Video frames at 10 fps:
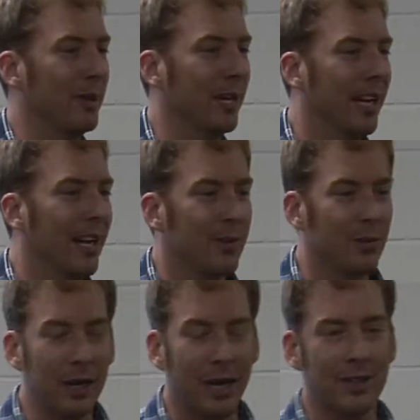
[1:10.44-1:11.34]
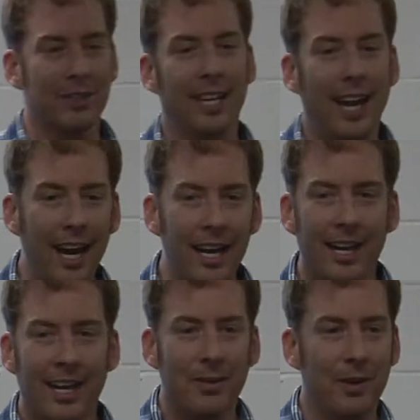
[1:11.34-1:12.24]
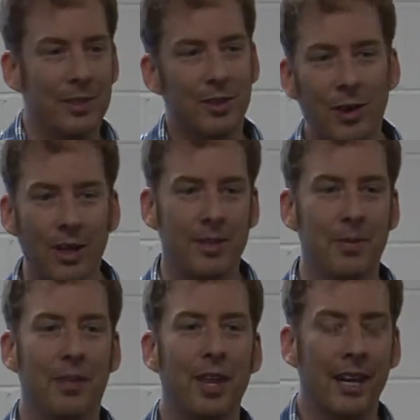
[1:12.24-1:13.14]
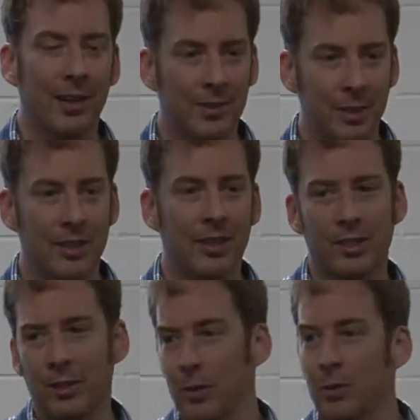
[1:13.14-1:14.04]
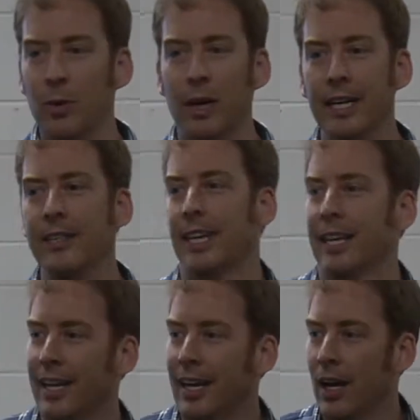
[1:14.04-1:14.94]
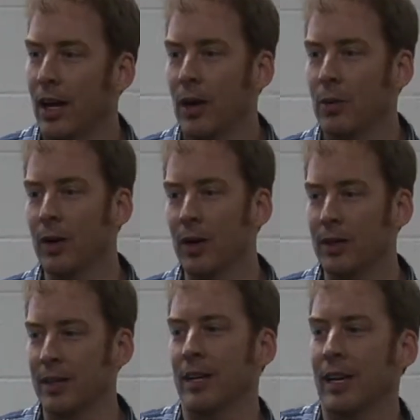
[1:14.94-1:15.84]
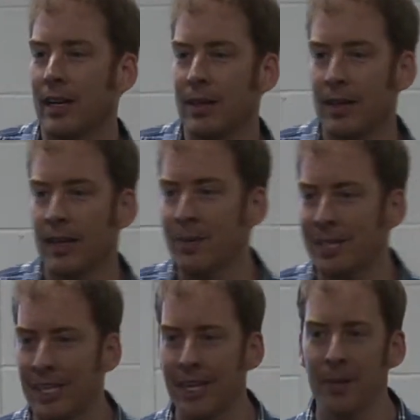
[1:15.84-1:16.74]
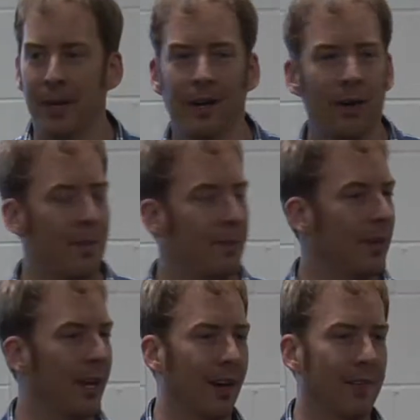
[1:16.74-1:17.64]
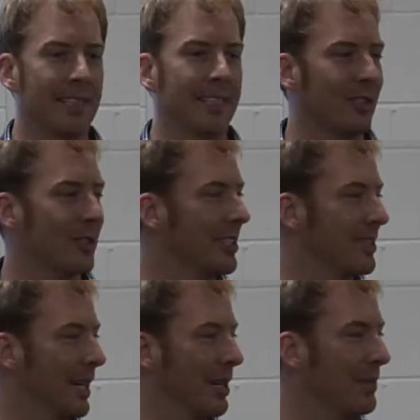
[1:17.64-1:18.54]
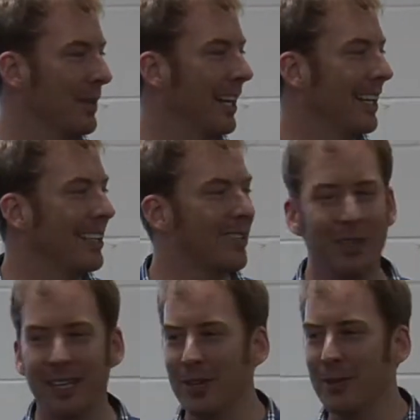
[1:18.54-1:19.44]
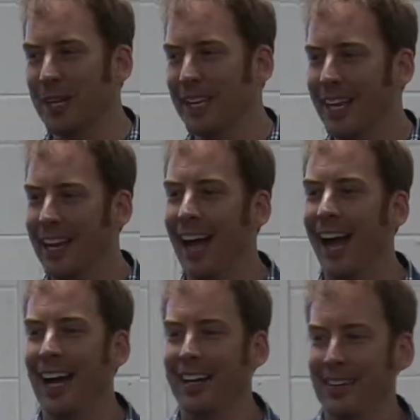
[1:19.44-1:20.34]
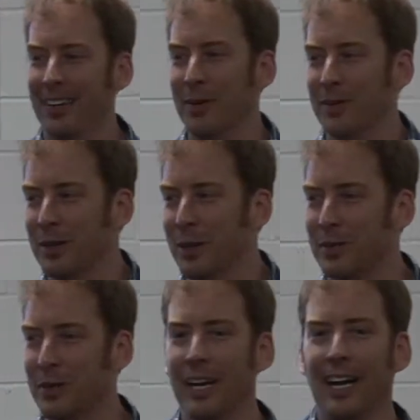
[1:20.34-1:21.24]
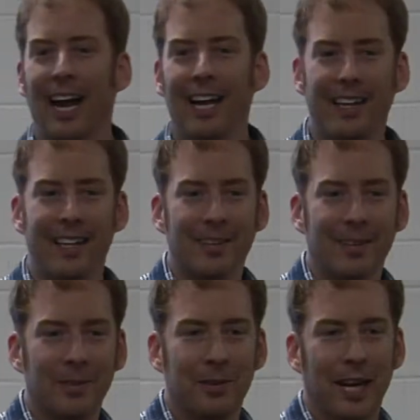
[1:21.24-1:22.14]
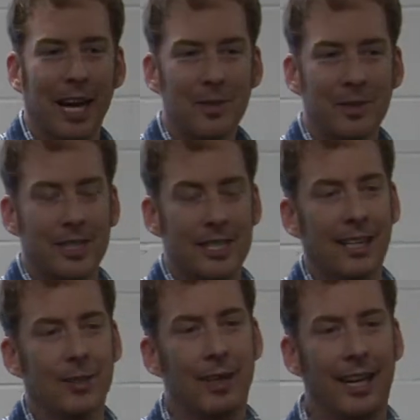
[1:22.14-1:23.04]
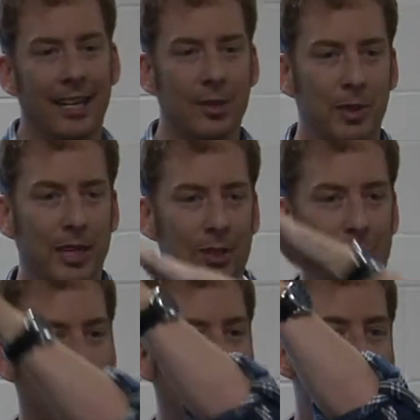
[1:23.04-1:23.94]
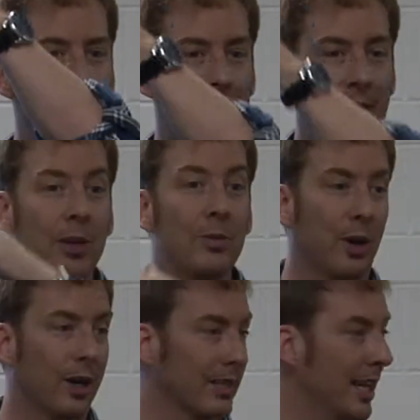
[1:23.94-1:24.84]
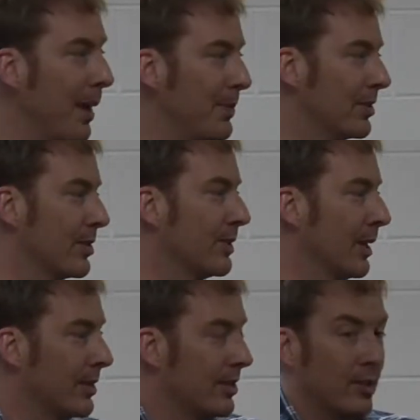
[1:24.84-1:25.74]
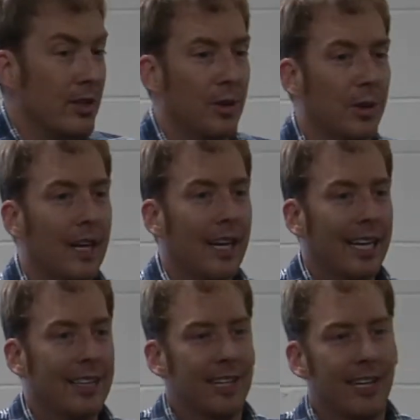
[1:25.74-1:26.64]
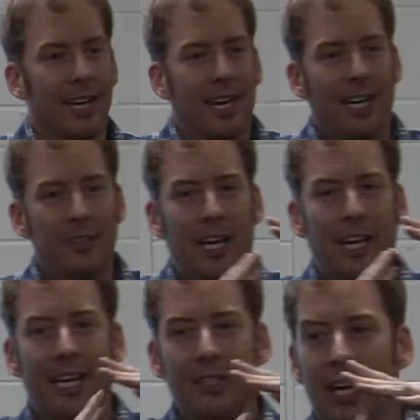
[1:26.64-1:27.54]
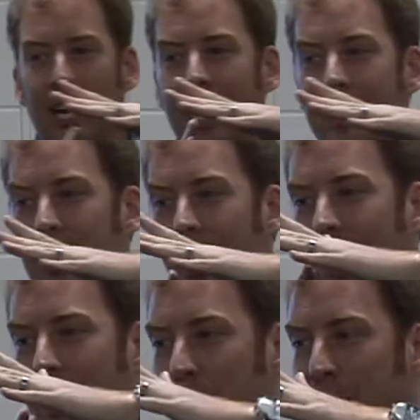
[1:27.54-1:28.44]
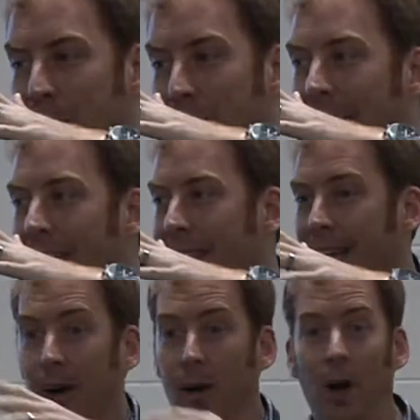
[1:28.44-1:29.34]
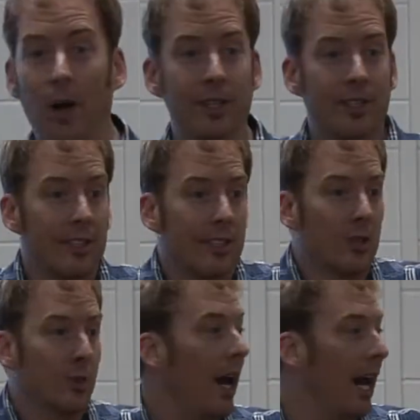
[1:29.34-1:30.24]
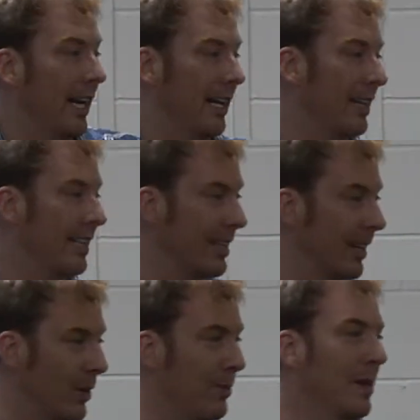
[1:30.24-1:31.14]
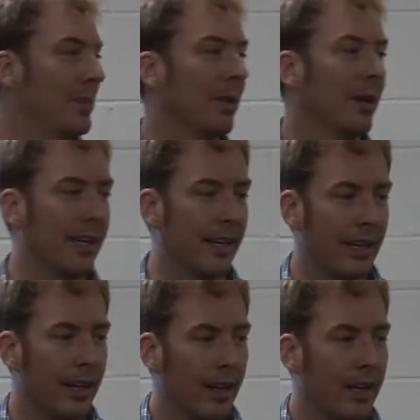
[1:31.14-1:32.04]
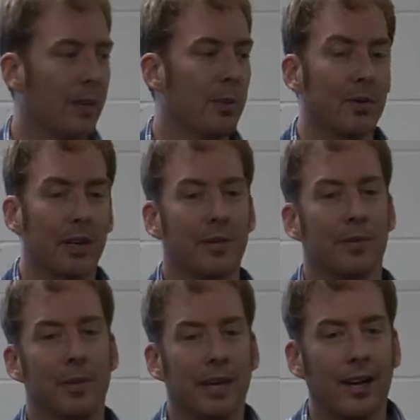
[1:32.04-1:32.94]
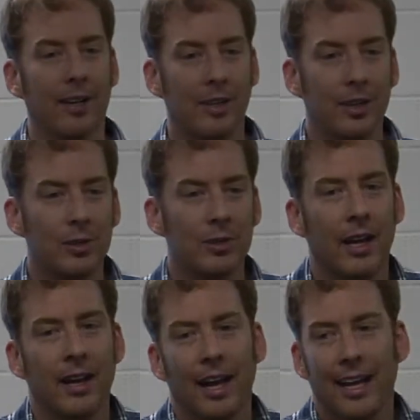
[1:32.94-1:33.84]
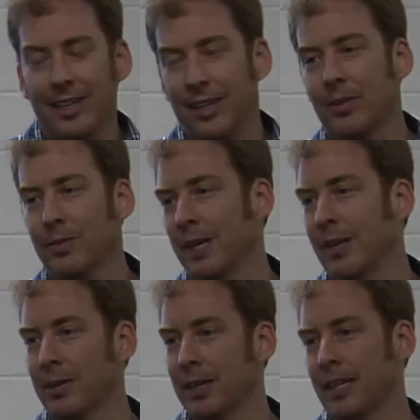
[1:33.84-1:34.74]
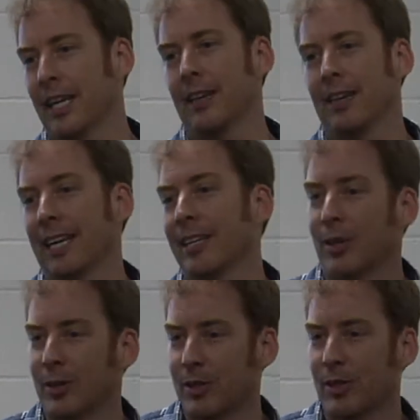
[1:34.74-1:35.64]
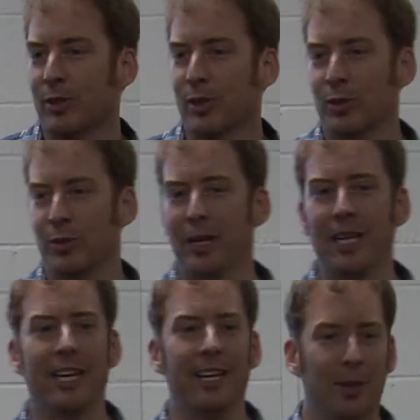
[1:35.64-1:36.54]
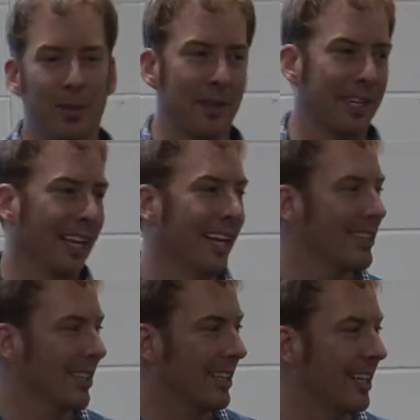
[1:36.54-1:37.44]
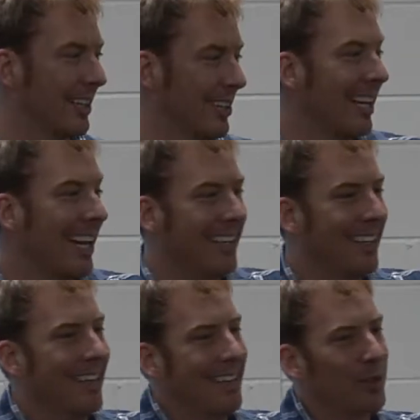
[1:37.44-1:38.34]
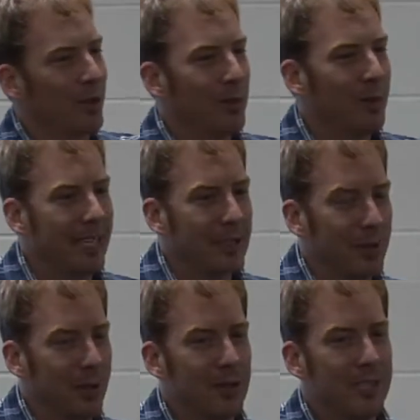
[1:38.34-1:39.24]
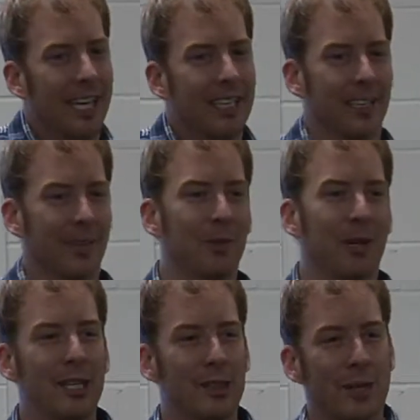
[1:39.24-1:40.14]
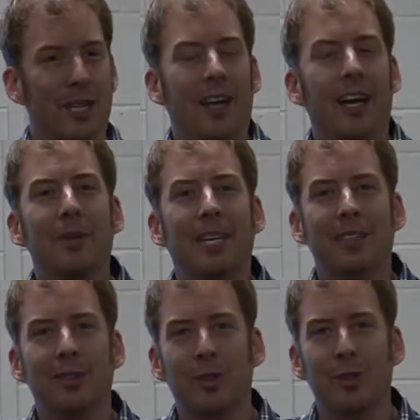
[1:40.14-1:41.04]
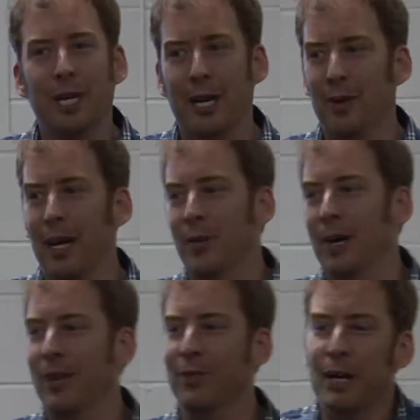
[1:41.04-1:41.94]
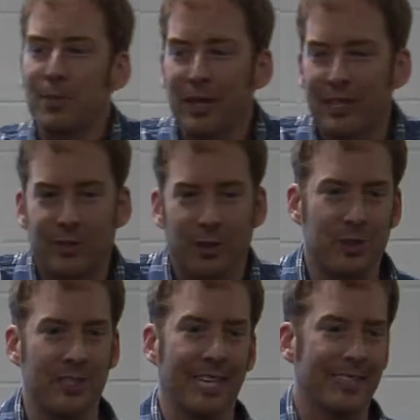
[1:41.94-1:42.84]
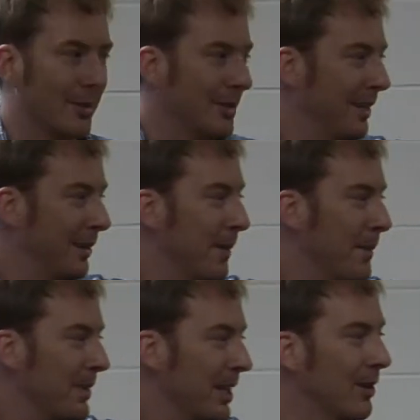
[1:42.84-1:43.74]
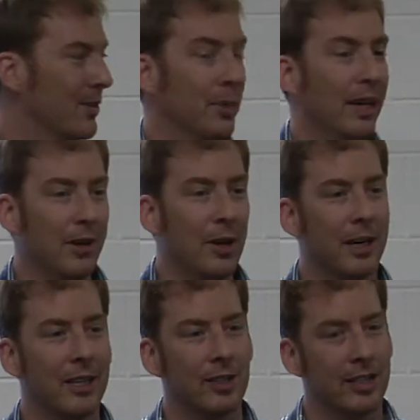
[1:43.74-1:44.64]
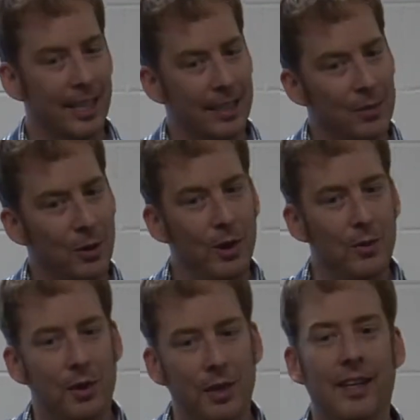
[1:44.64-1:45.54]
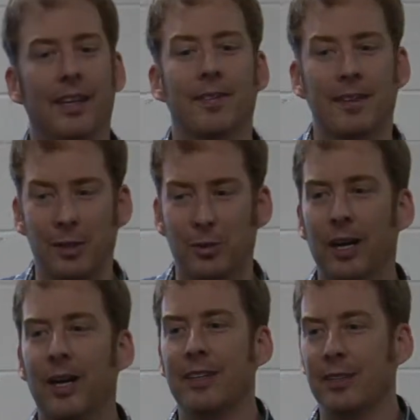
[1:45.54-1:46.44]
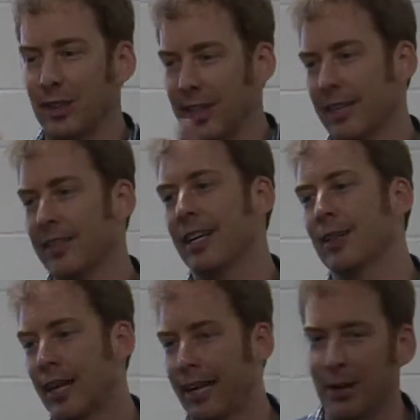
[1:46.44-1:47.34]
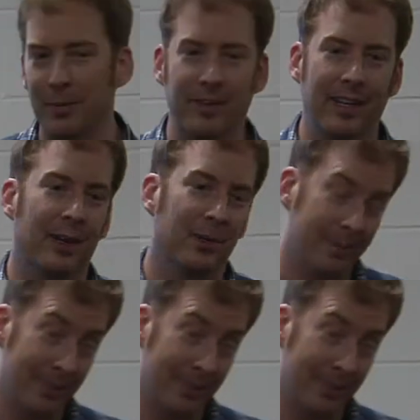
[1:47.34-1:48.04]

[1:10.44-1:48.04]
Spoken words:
we went out and said, hey, we have this awesome thing called the volunteer group. Like, what is it? Well, let me tell you about it. Oh, I don't have the attention span. And so then you run into that over and over. And then what happens is that's why that exponential curve in a good product happens sometimes. It's new. Is that educating, educating, educating, and then when people get it, they go, oh, this is great, and then they tell other people, and then you move on from there, and then you get interns to do social media and other people like that to kind of, again, social media is one of those things that why do you spend a lot of money at social media right away? Fire bullets first. Get somebody who you don't have to pay very much, and then get them rolling with it, and then if they do well and you start getting sales, hire them. If they don't,